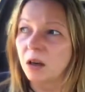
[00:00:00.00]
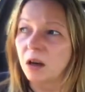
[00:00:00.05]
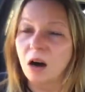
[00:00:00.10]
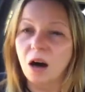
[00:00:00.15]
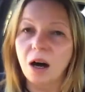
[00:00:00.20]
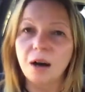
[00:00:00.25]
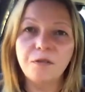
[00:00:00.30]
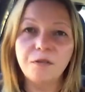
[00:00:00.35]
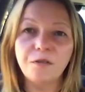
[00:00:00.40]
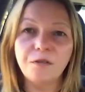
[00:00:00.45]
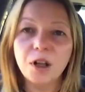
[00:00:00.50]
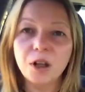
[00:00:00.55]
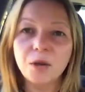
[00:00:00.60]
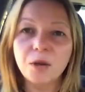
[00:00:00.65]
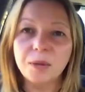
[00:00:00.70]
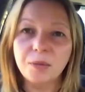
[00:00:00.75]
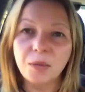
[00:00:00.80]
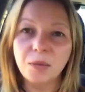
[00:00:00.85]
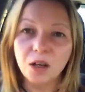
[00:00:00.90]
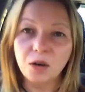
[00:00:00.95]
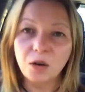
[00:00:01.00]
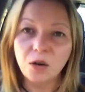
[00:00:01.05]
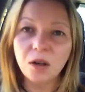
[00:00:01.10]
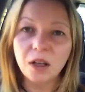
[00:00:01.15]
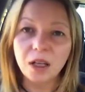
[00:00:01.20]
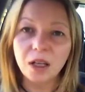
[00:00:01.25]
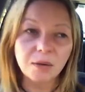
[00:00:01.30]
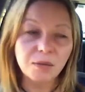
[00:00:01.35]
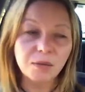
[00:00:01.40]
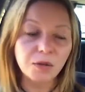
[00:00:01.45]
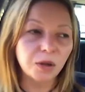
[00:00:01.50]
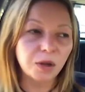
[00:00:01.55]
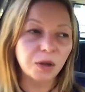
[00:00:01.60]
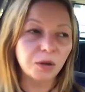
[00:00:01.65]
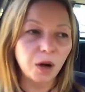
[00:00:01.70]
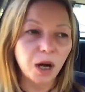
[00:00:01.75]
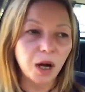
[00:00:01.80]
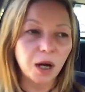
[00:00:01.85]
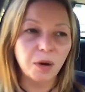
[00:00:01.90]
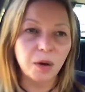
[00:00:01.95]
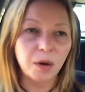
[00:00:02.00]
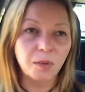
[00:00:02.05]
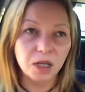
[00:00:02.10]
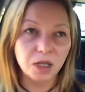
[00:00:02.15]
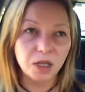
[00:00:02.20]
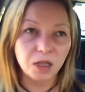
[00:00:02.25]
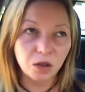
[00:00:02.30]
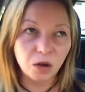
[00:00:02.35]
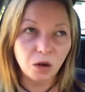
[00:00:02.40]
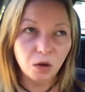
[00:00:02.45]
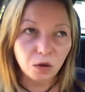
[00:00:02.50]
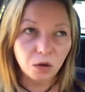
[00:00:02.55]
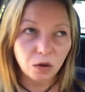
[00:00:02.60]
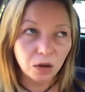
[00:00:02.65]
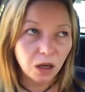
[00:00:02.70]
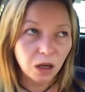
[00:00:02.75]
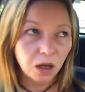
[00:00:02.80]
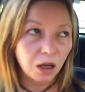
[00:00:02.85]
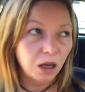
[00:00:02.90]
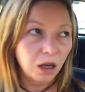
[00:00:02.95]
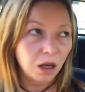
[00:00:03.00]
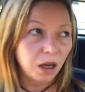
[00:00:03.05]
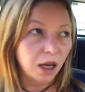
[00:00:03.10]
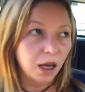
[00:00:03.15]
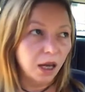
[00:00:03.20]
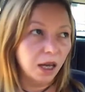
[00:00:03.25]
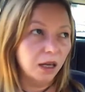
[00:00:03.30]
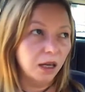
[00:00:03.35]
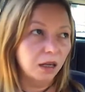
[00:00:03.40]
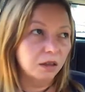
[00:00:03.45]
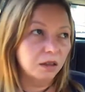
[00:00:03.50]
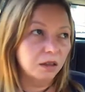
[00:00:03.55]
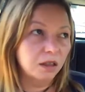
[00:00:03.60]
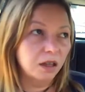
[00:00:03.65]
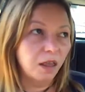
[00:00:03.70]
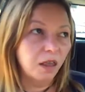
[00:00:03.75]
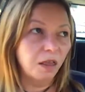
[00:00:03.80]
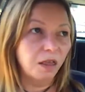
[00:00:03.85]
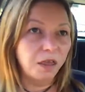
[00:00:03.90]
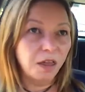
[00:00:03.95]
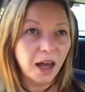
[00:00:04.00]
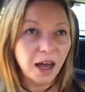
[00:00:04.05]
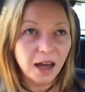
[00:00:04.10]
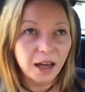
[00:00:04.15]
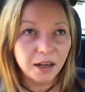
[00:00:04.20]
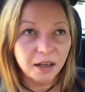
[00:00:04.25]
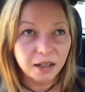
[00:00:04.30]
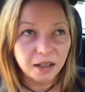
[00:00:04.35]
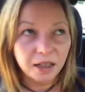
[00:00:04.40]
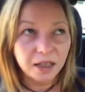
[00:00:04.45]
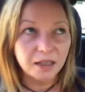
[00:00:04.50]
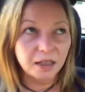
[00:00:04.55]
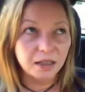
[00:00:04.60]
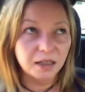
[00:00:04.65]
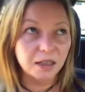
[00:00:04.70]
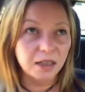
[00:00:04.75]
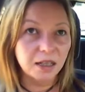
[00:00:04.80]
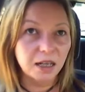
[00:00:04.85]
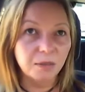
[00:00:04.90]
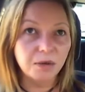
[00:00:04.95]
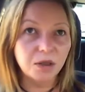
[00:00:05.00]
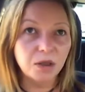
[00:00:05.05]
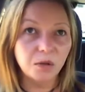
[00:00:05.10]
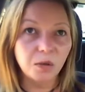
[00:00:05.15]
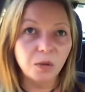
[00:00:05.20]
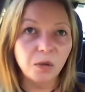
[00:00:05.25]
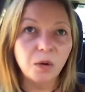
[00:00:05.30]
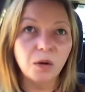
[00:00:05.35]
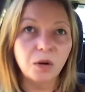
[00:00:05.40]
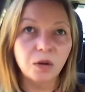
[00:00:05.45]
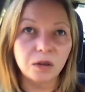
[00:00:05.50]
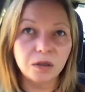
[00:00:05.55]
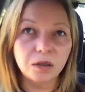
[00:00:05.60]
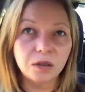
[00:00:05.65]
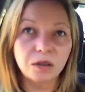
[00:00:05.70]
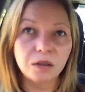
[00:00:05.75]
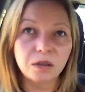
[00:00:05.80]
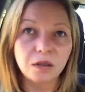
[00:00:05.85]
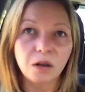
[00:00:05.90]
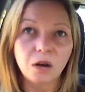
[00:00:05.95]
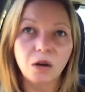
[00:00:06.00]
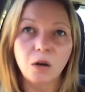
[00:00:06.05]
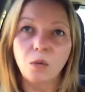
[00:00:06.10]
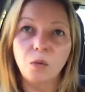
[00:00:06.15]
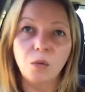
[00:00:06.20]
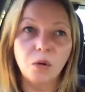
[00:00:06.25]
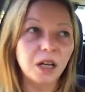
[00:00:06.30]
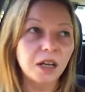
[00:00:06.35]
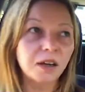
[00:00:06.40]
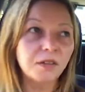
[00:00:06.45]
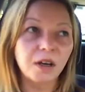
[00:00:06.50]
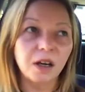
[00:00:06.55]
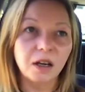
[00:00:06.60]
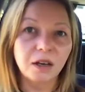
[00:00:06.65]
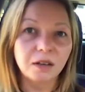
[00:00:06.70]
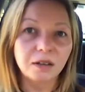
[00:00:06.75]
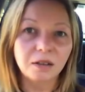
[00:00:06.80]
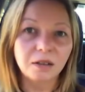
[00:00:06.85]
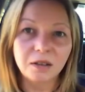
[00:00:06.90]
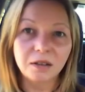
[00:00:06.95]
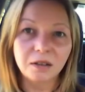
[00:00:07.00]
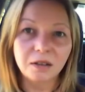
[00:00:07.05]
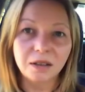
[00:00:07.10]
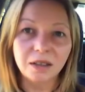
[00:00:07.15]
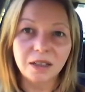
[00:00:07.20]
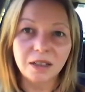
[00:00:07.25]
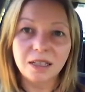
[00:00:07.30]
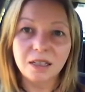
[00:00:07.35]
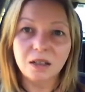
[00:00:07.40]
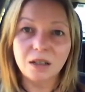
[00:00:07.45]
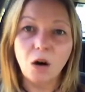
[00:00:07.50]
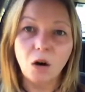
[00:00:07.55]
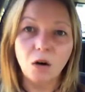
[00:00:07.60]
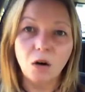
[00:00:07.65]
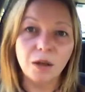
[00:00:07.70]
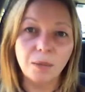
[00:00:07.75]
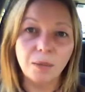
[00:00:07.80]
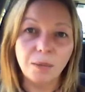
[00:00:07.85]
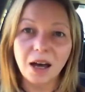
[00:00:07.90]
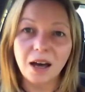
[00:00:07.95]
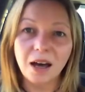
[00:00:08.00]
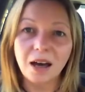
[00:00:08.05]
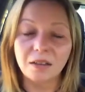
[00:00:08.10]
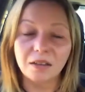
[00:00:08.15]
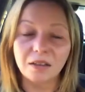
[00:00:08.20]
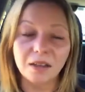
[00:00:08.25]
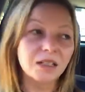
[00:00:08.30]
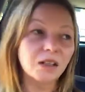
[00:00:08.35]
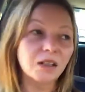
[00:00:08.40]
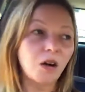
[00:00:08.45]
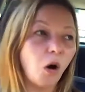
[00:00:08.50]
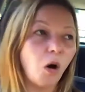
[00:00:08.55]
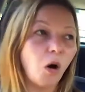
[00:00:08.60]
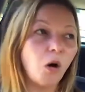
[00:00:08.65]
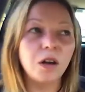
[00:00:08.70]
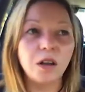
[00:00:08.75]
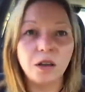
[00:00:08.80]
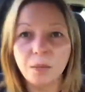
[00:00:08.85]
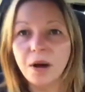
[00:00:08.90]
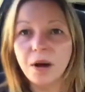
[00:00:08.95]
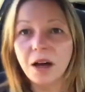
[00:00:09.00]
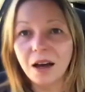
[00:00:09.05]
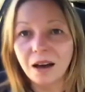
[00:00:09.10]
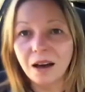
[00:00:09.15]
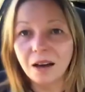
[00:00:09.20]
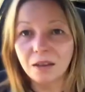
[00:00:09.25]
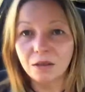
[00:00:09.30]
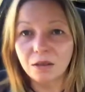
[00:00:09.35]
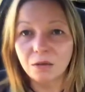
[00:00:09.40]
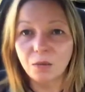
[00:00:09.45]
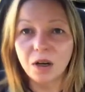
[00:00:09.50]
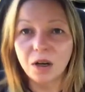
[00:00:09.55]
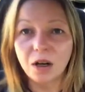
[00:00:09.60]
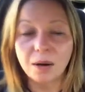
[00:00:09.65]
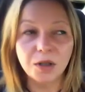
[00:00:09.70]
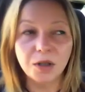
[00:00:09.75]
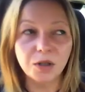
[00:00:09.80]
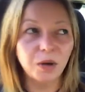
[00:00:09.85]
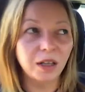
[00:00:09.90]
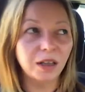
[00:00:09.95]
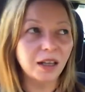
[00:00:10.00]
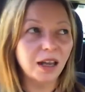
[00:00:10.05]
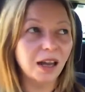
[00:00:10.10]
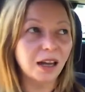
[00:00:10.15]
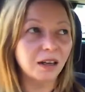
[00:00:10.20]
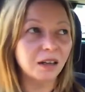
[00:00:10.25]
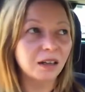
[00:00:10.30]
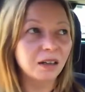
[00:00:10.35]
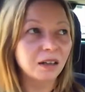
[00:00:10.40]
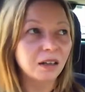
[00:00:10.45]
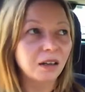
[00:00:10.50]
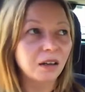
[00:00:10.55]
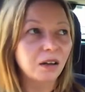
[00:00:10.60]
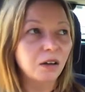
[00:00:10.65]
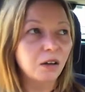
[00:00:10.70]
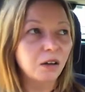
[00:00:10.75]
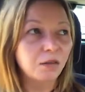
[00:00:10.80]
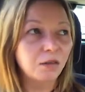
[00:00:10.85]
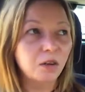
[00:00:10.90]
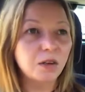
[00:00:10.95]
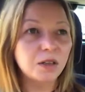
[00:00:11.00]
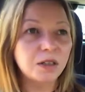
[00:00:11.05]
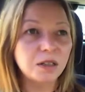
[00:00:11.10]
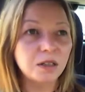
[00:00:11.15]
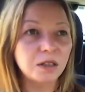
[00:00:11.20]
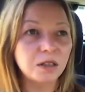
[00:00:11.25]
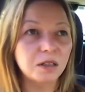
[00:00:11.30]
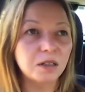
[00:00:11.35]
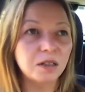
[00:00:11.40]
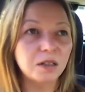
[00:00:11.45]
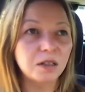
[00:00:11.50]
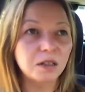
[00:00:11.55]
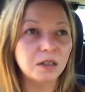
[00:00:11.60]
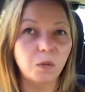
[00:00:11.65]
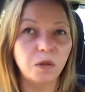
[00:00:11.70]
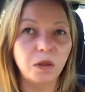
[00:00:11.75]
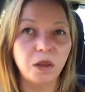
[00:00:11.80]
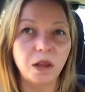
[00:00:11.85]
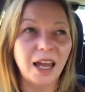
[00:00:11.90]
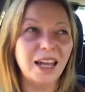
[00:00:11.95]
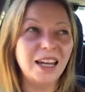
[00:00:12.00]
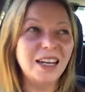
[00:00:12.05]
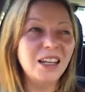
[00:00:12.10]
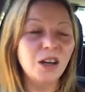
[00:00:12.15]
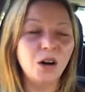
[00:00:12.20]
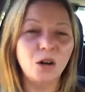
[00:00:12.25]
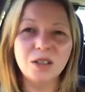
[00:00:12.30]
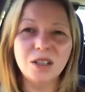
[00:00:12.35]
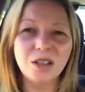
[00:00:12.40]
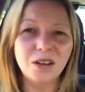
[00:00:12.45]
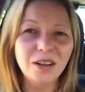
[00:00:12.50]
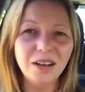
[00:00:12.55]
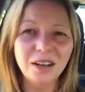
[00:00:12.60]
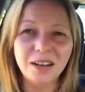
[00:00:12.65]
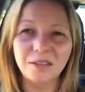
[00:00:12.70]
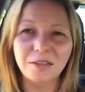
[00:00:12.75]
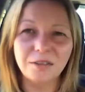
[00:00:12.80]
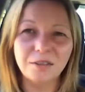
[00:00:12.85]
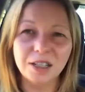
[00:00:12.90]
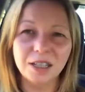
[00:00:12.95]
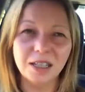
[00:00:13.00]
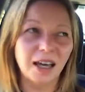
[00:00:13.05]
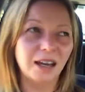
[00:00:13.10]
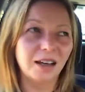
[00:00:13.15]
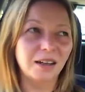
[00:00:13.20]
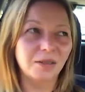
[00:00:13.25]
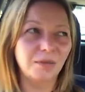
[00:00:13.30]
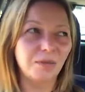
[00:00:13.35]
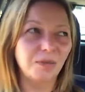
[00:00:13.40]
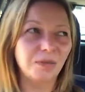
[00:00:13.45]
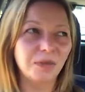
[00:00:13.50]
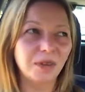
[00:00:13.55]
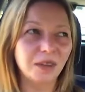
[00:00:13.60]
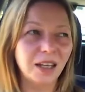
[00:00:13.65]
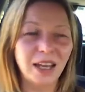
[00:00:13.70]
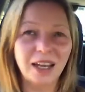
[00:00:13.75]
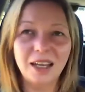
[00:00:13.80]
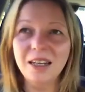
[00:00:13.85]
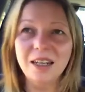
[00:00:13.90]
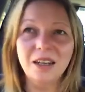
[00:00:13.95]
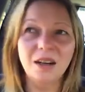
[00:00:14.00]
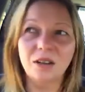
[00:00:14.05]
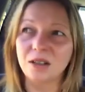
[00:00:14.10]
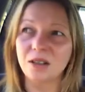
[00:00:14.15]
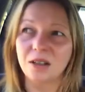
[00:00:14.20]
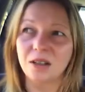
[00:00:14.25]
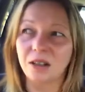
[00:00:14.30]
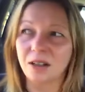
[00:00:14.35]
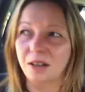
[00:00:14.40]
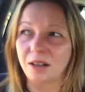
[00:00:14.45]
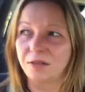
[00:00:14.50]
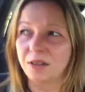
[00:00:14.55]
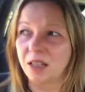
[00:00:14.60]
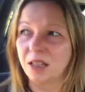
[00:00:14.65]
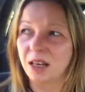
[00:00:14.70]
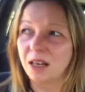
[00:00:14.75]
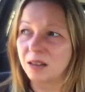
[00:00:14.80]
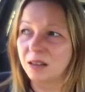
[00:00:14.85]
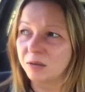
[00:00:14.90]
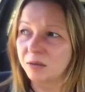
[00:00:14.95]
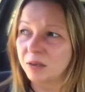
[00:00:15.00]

I'm following my calling, I'm doing right by my soul. And that is a step towards whatever it's on the path. It's on the path when I'm doing that versus any alternative to that. Any alternative to that